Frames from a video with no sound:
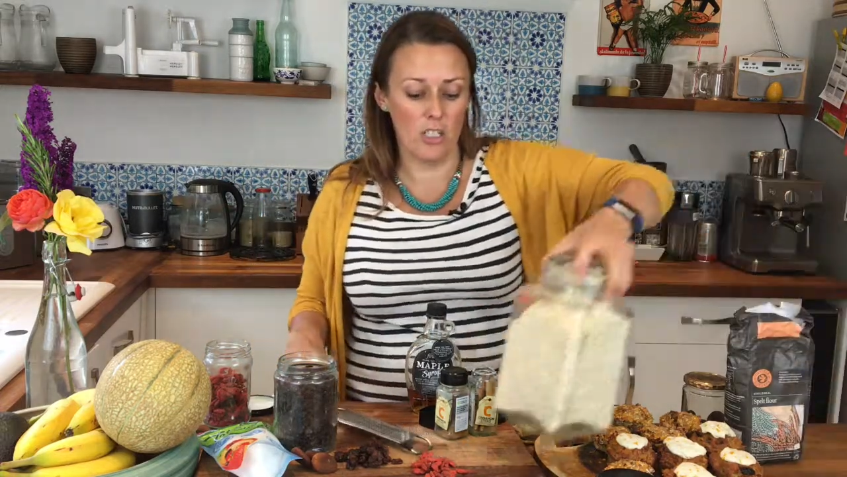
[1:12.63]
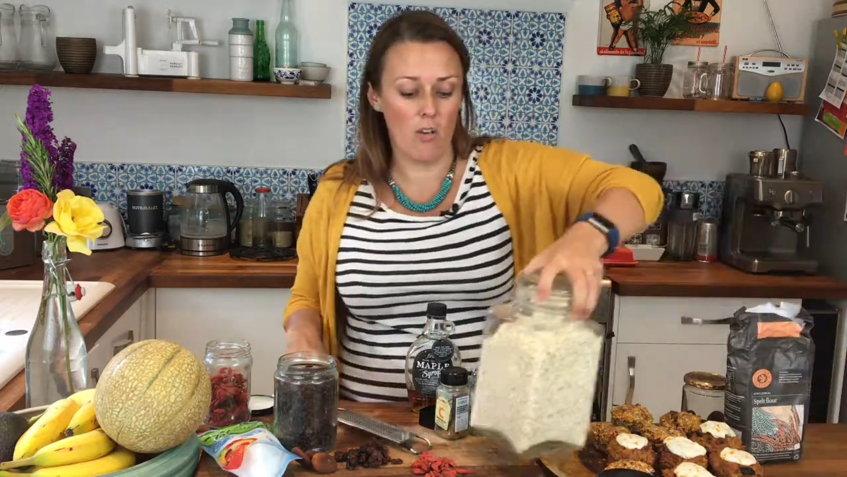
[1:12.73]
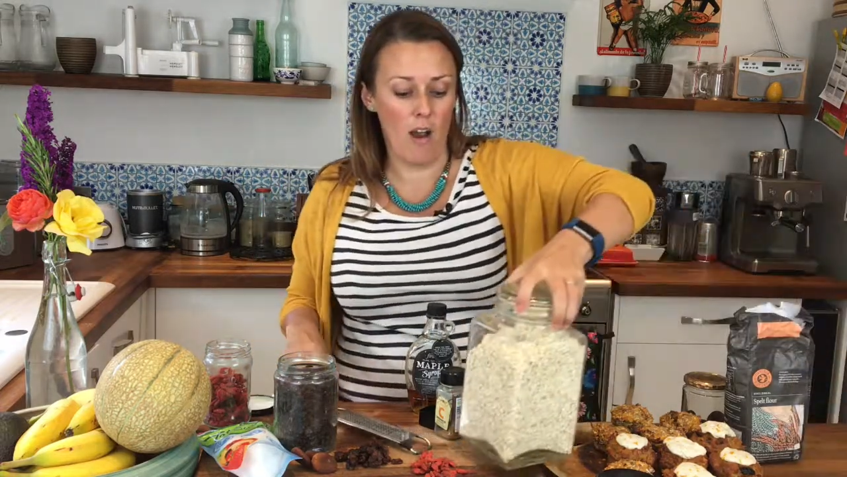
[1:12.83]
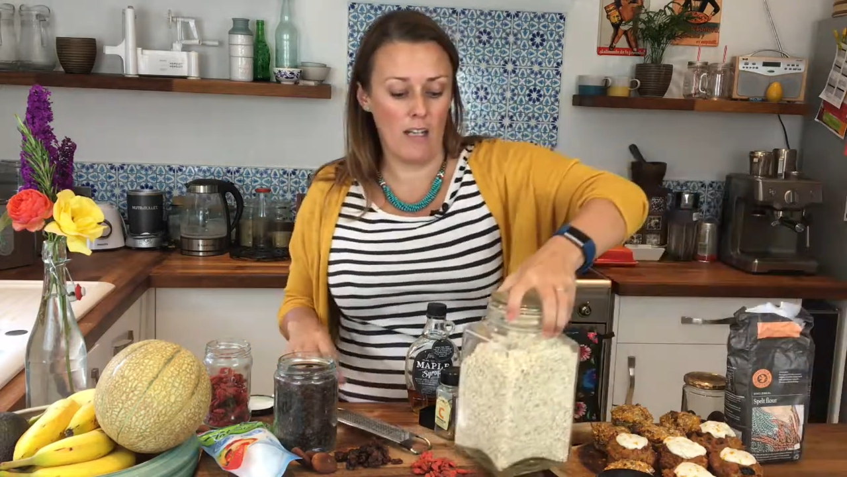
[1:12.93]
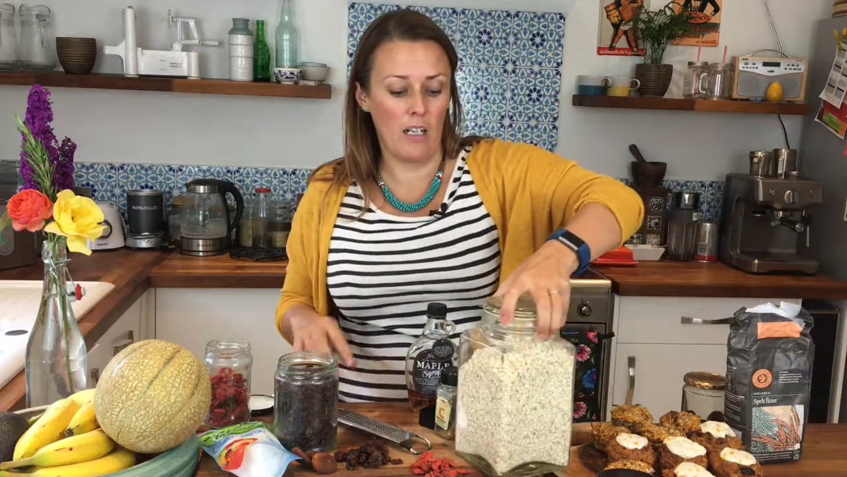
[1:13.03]
to
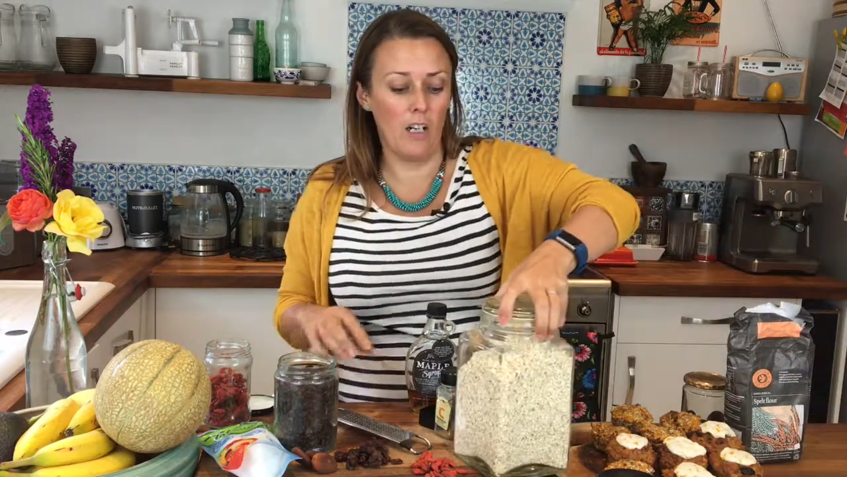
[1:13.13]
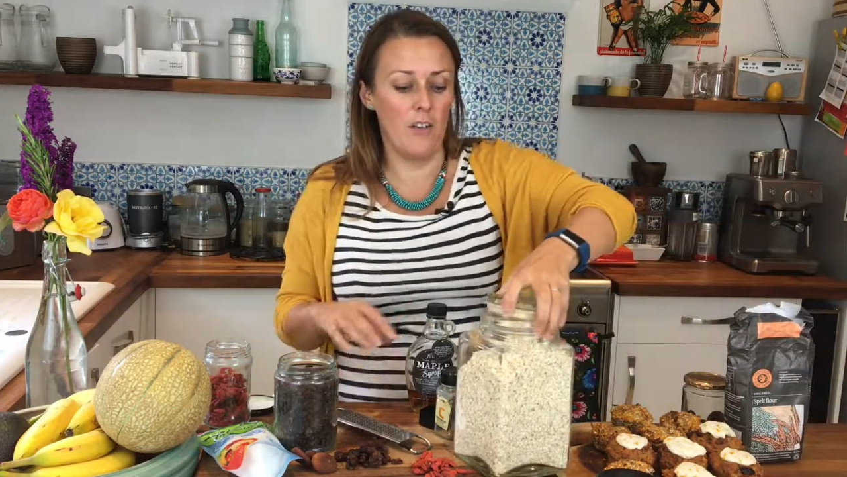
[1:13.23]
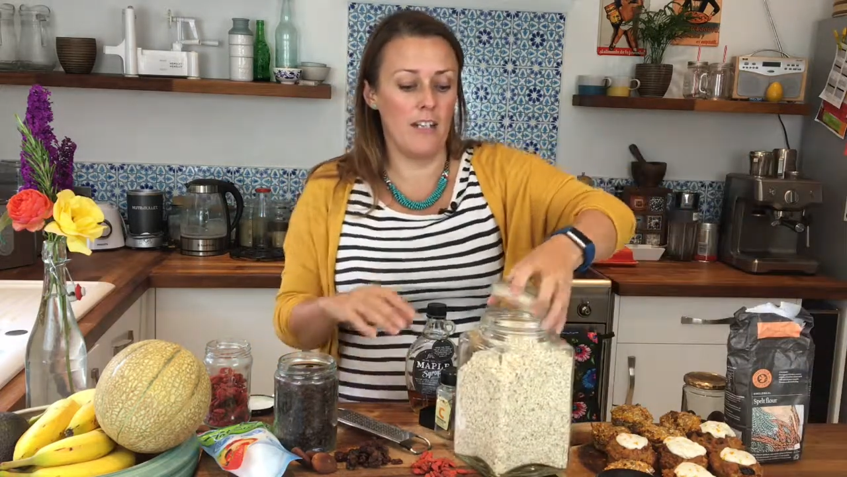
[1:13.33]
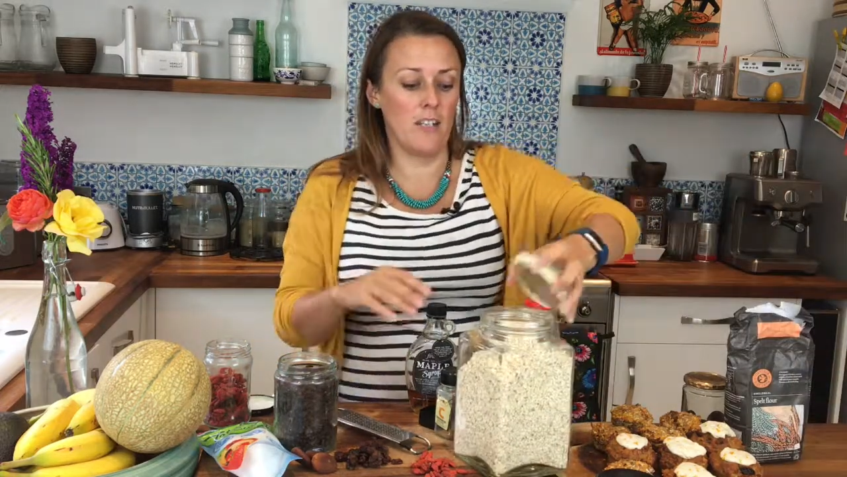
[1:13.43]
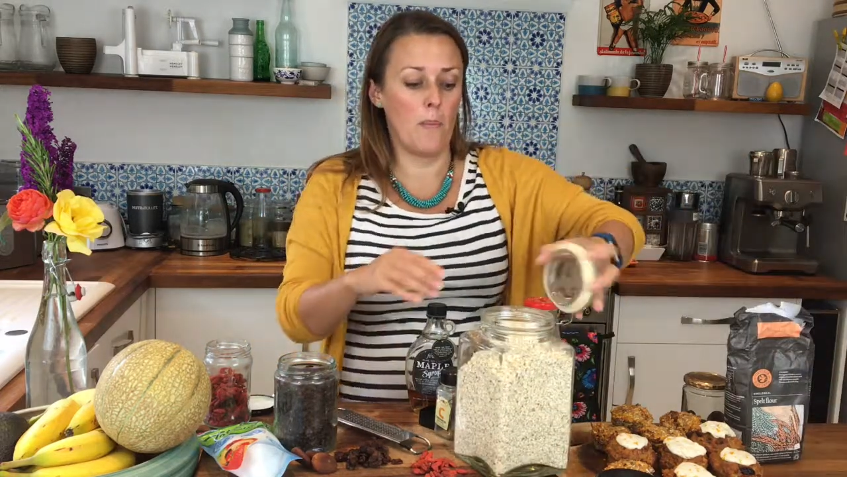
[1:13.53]
try and
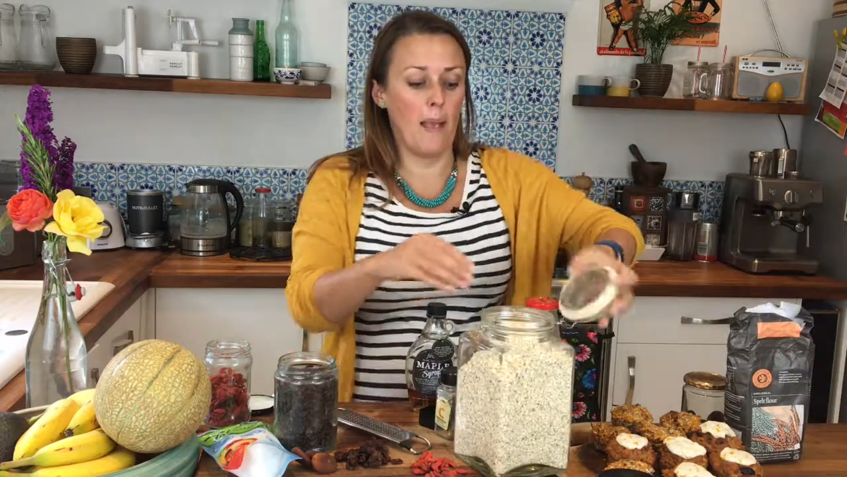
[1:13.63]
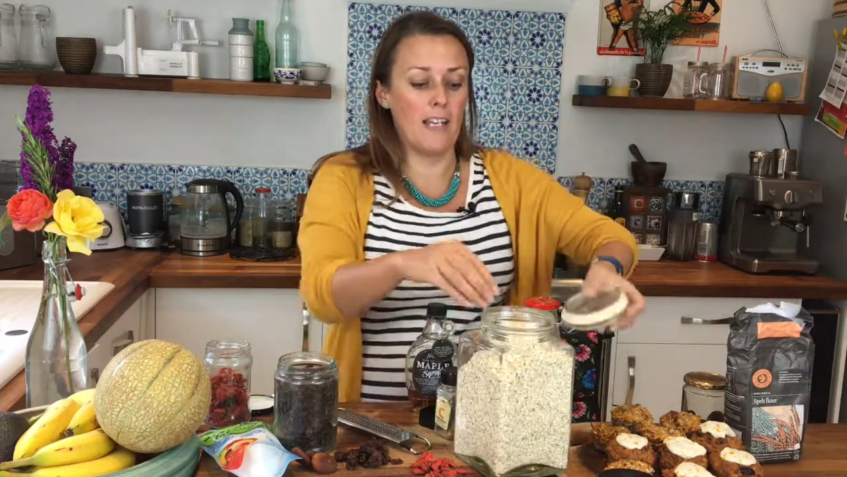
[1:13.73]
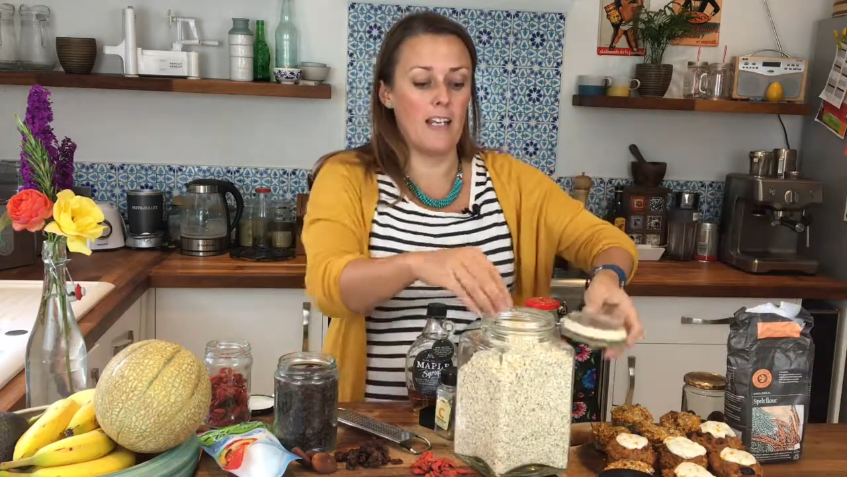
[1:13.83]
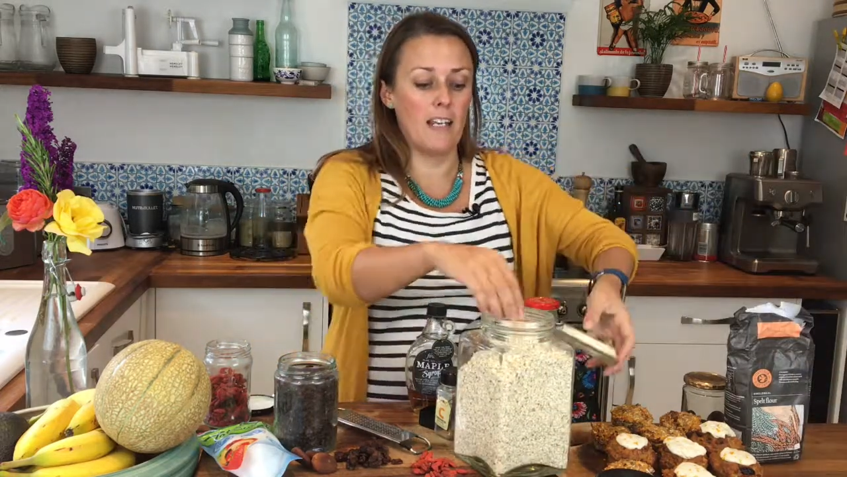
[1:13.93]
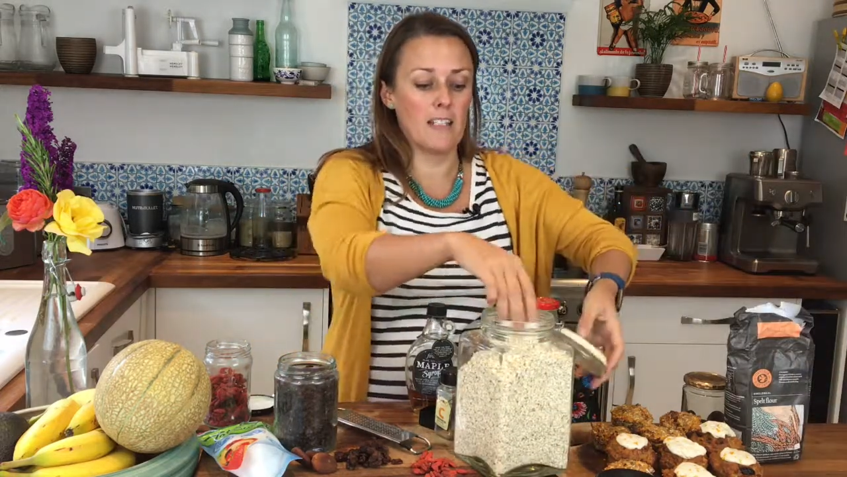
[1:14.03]
include in your
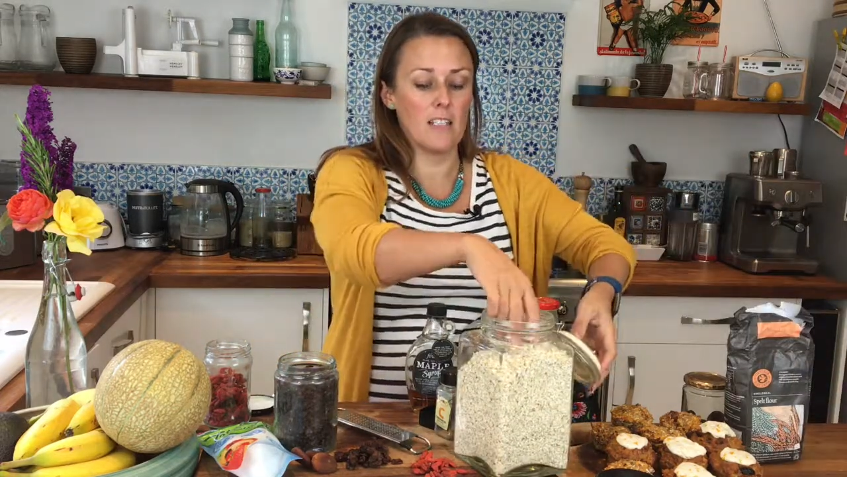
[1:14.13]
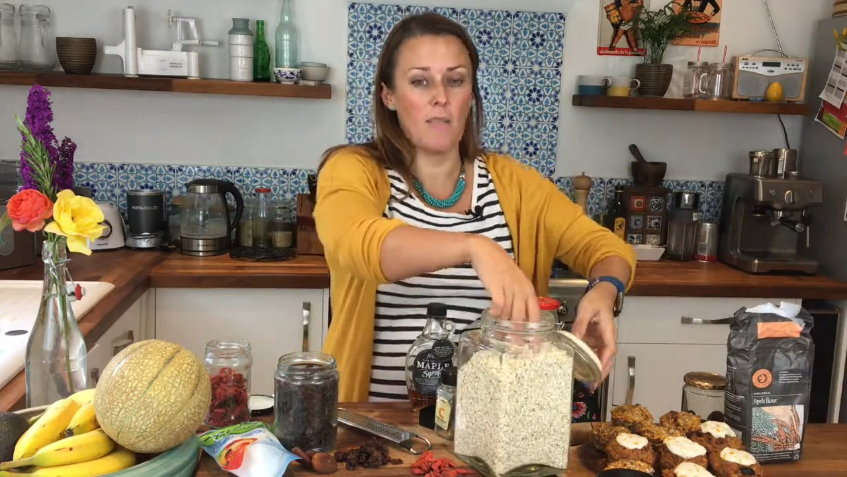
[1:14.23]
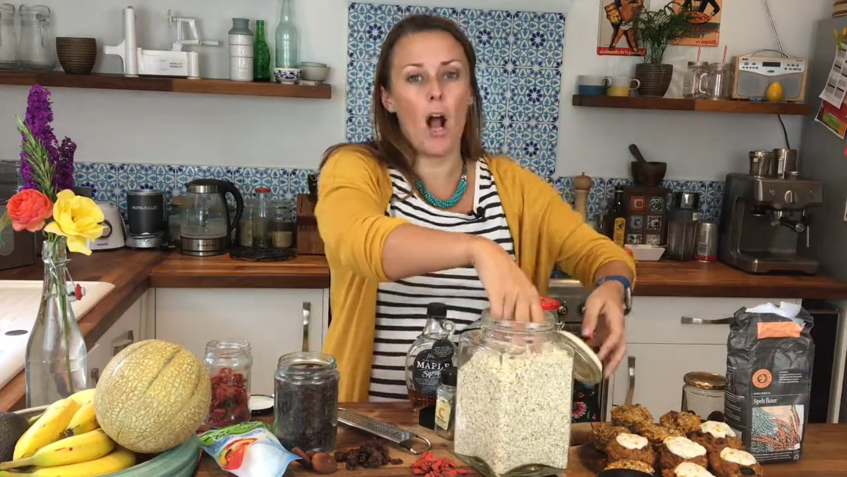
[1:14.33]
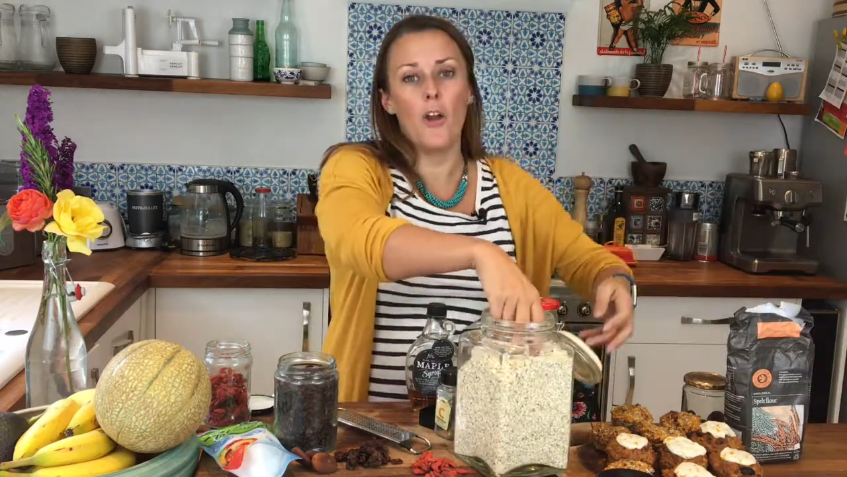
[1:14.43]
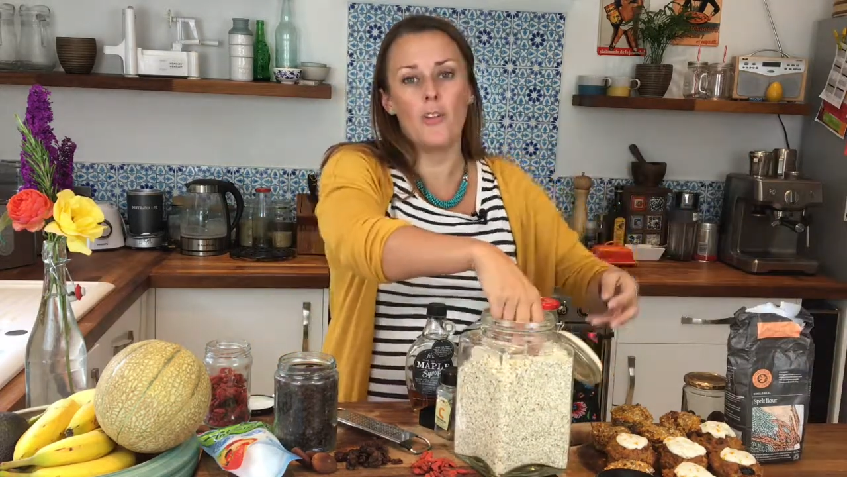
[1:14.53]
baking is
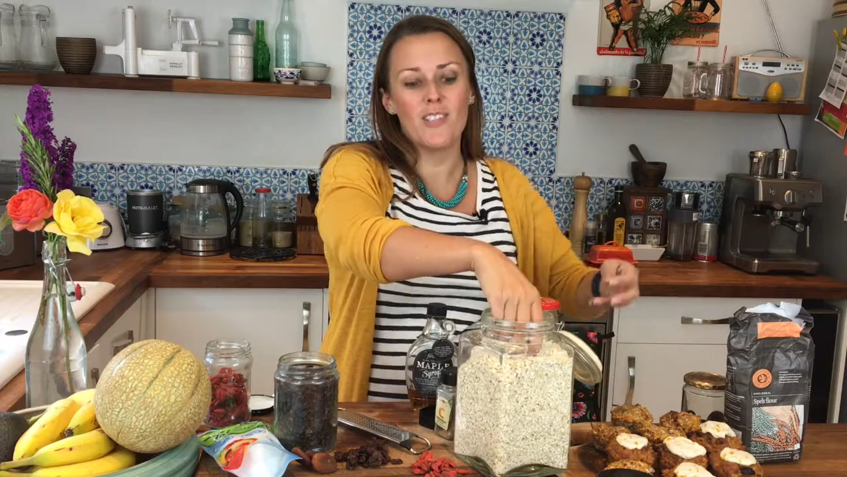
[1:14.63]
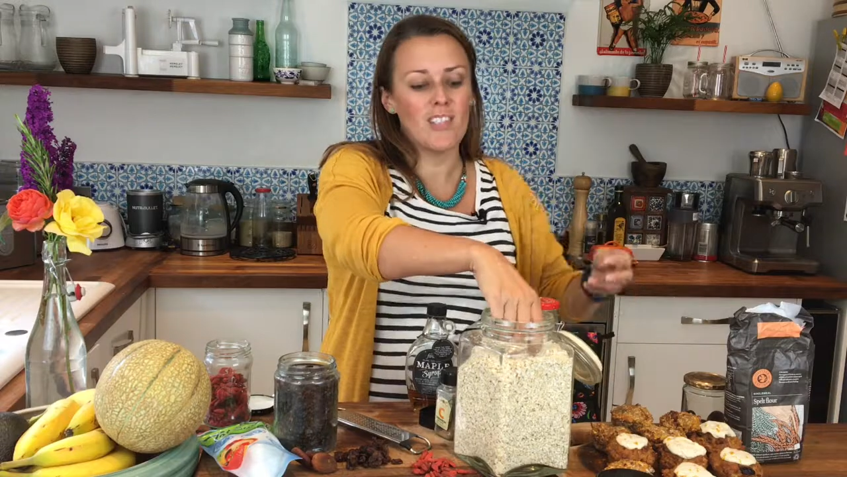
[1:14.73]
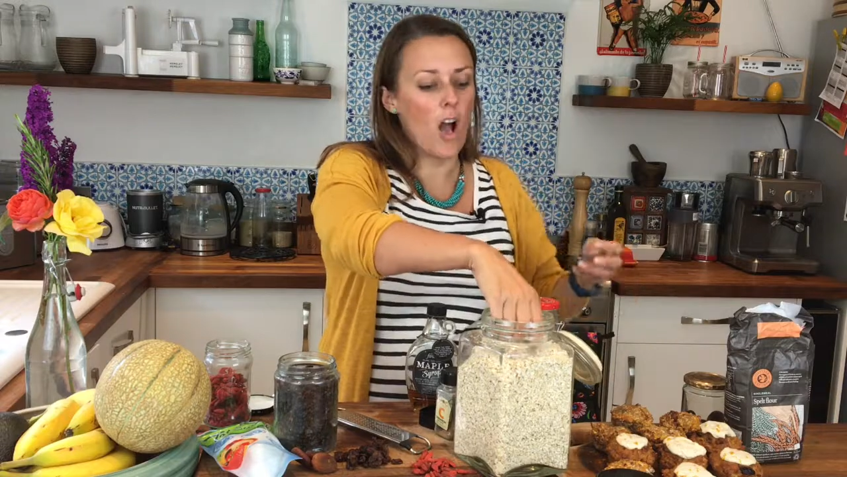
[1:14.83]
some oats.